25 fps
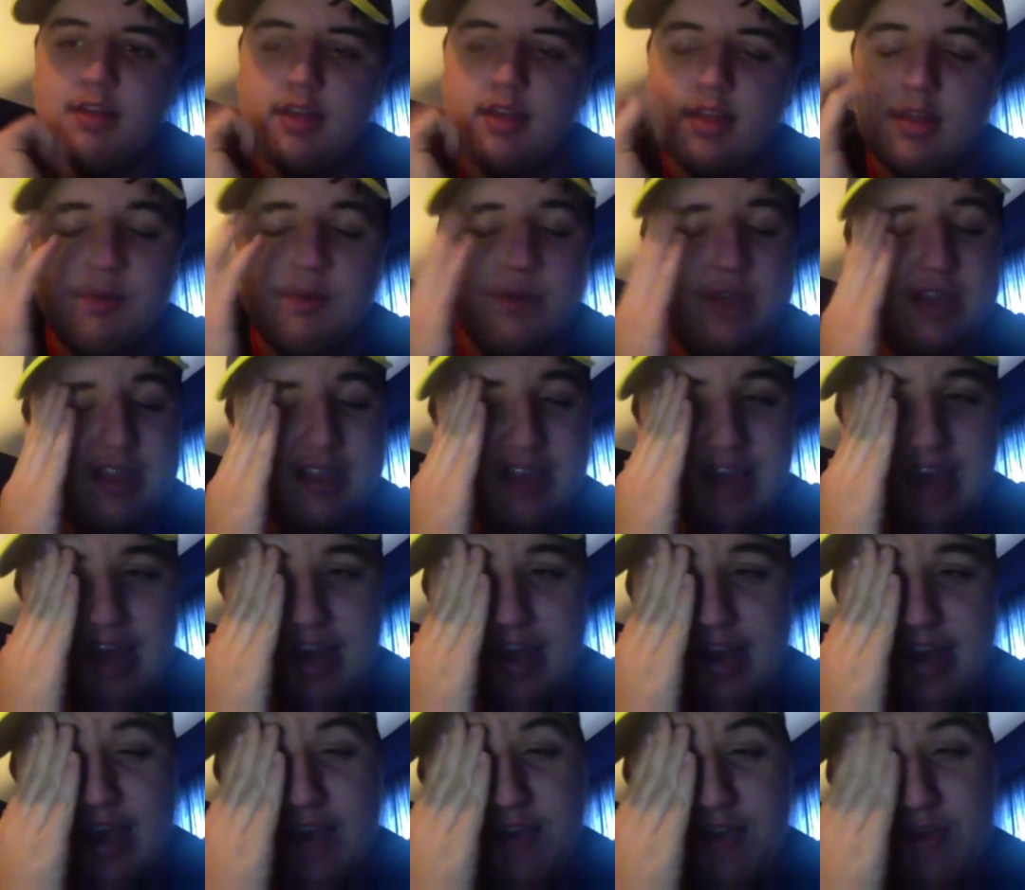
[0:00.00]
then we
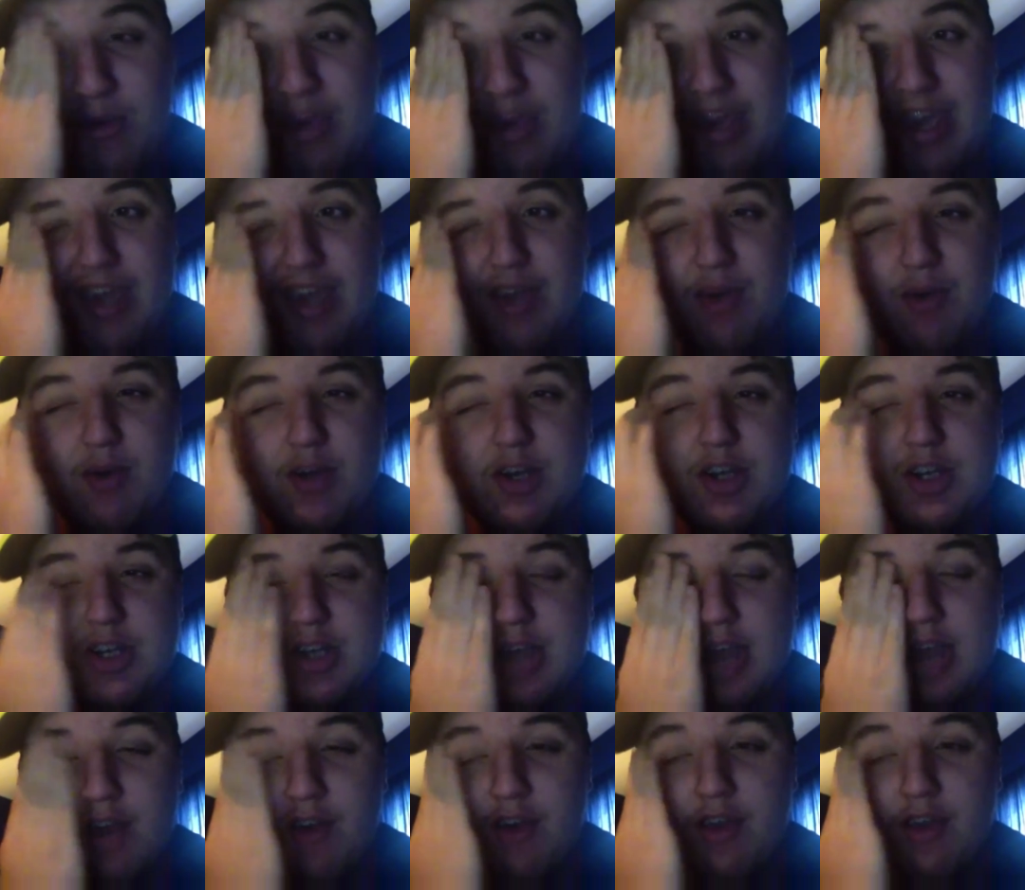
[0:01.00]
got next week, which
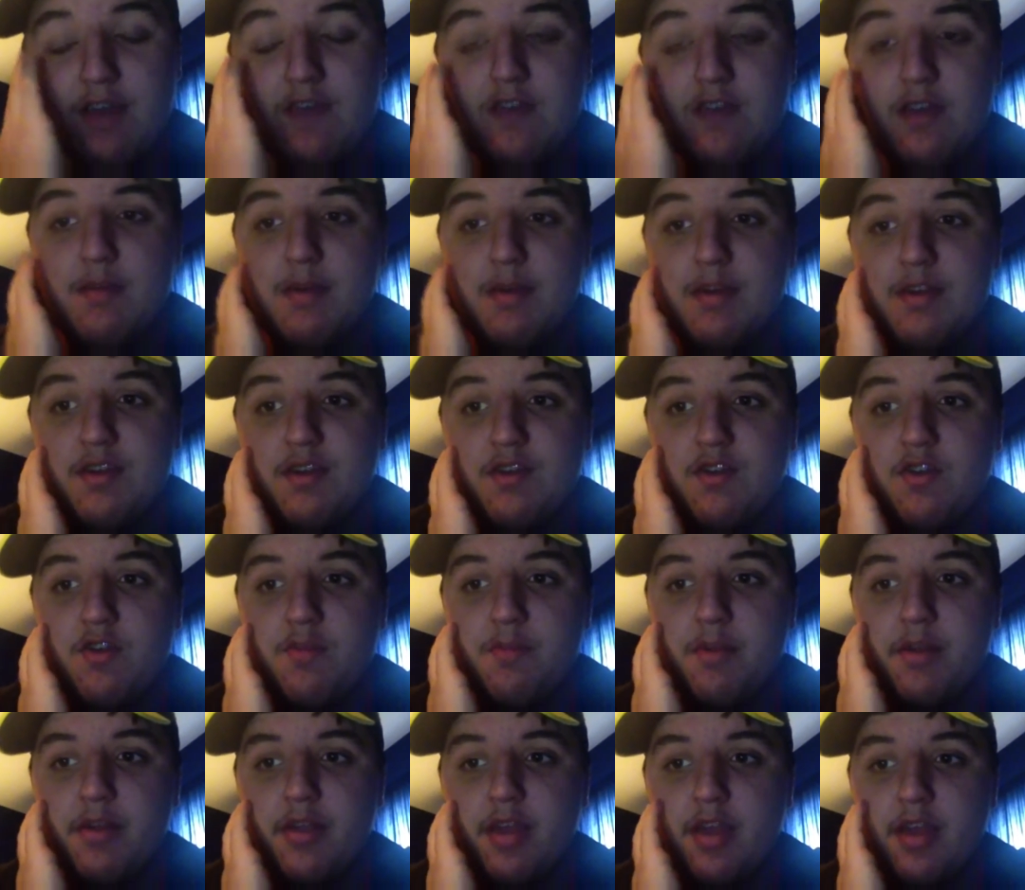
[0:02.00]
not only is it my sister's
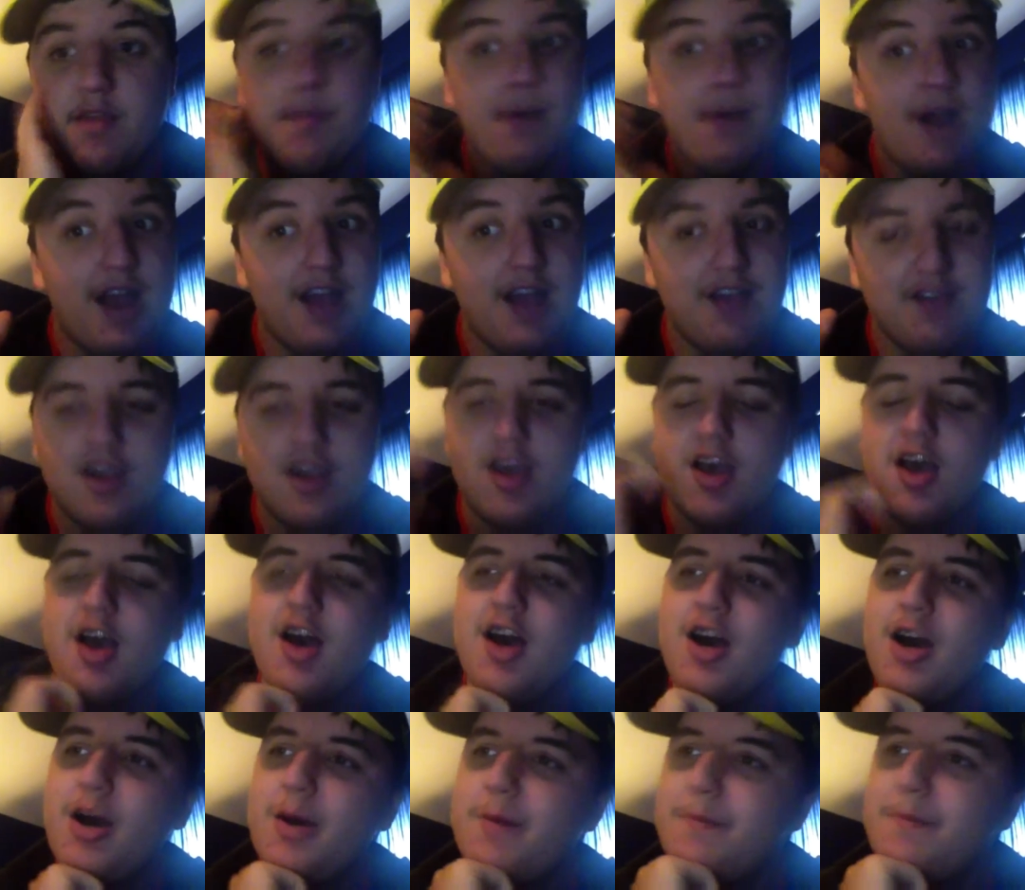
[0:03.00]
birthday, surprise,
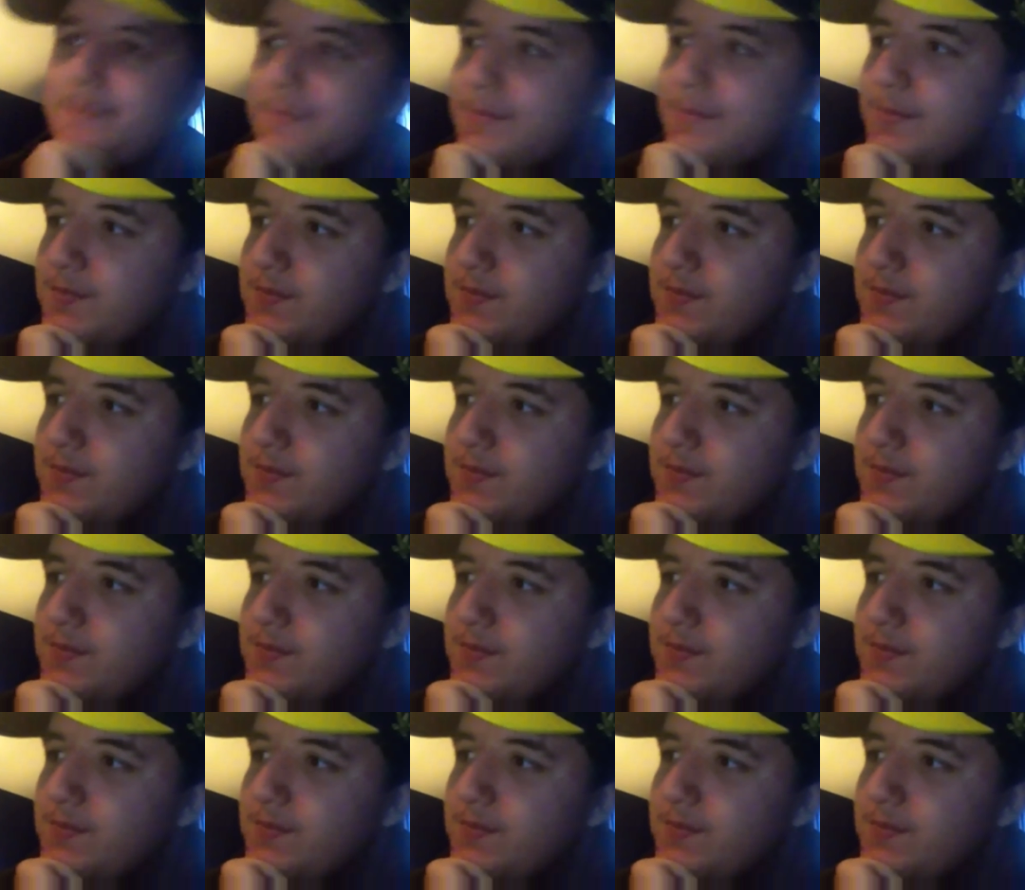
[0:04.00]
but